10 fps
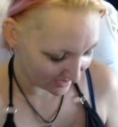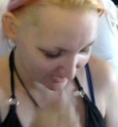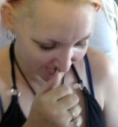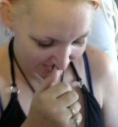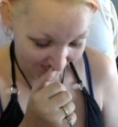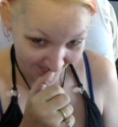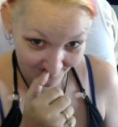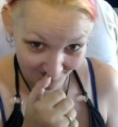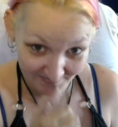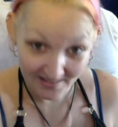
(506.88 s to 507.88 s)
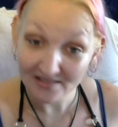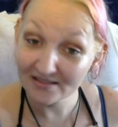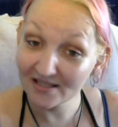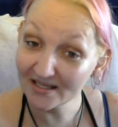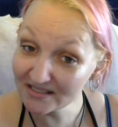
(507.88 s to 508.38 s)
Anyway,
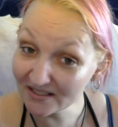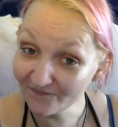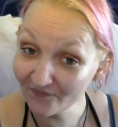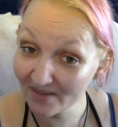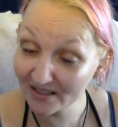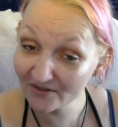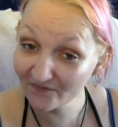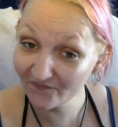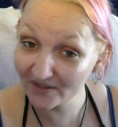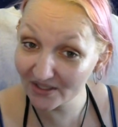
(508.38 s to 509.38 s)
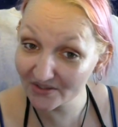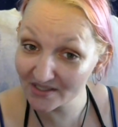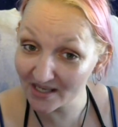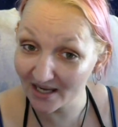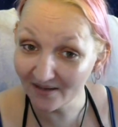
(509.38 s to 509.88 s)
that's it for my little video
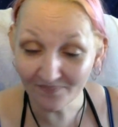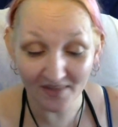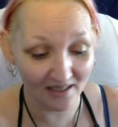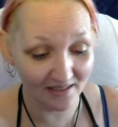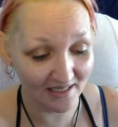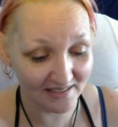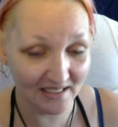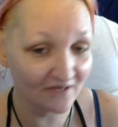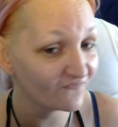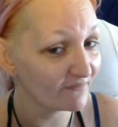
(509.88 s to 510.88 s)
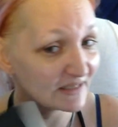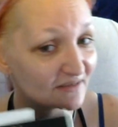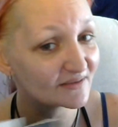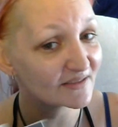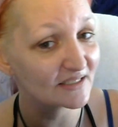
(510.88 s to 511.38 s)
today, and that's it for my
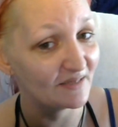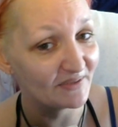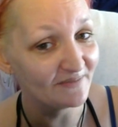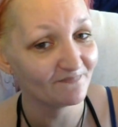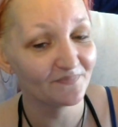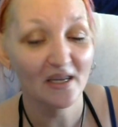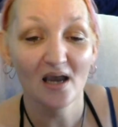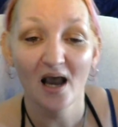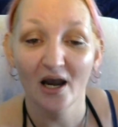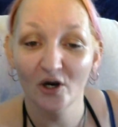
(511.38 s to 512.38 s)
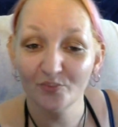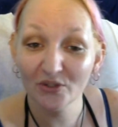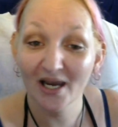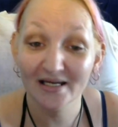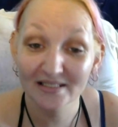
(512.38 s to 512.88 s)
little snippet. I hope you
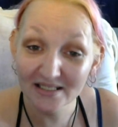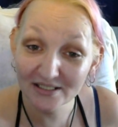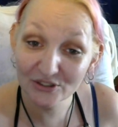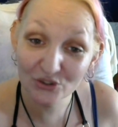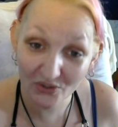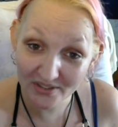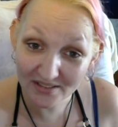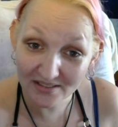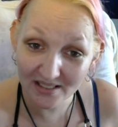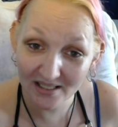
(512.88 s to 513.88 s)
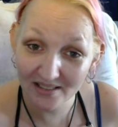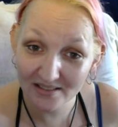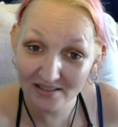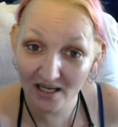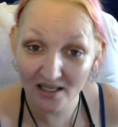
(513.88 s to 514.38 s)
guys enjoyed it,
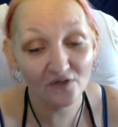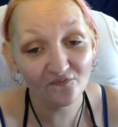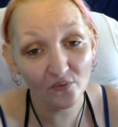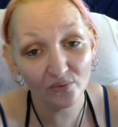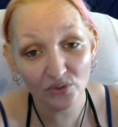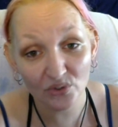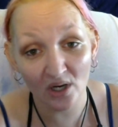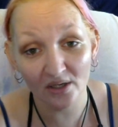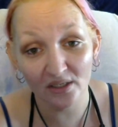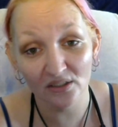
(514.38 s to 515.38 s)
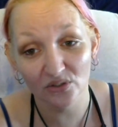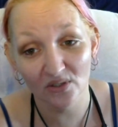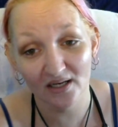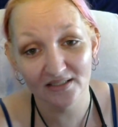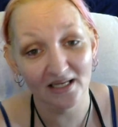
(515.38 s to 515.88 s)
and I look forward to talking to you
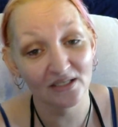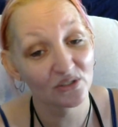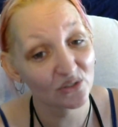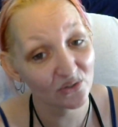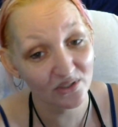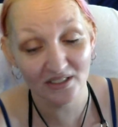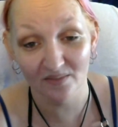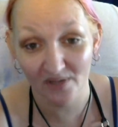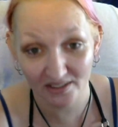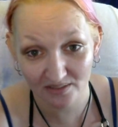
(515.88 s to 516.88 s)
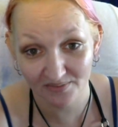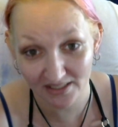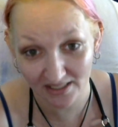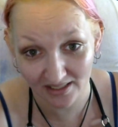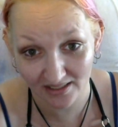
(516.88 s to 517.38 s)
guys as soon as I possibly
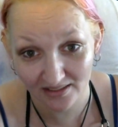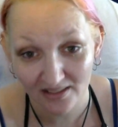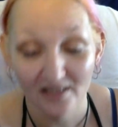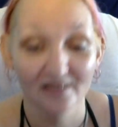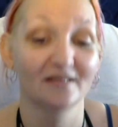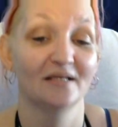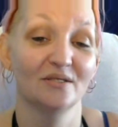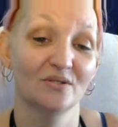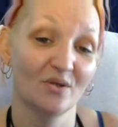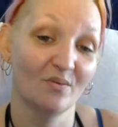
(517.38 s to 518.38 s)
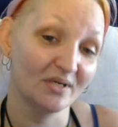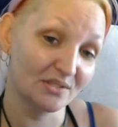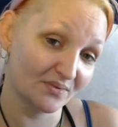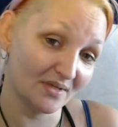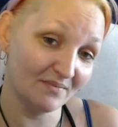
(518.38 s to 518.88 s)
can. Thank you so
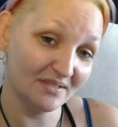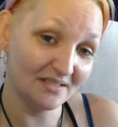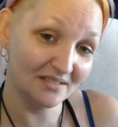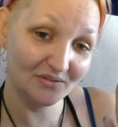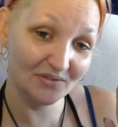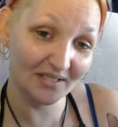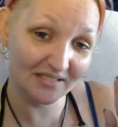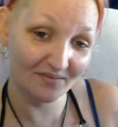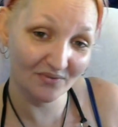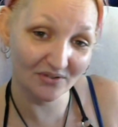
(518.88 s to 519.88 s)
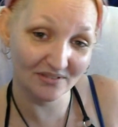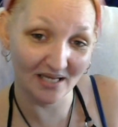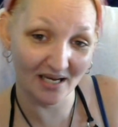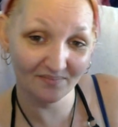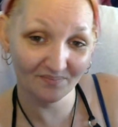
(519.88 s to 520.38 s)
much for coming, and you guys have a good day.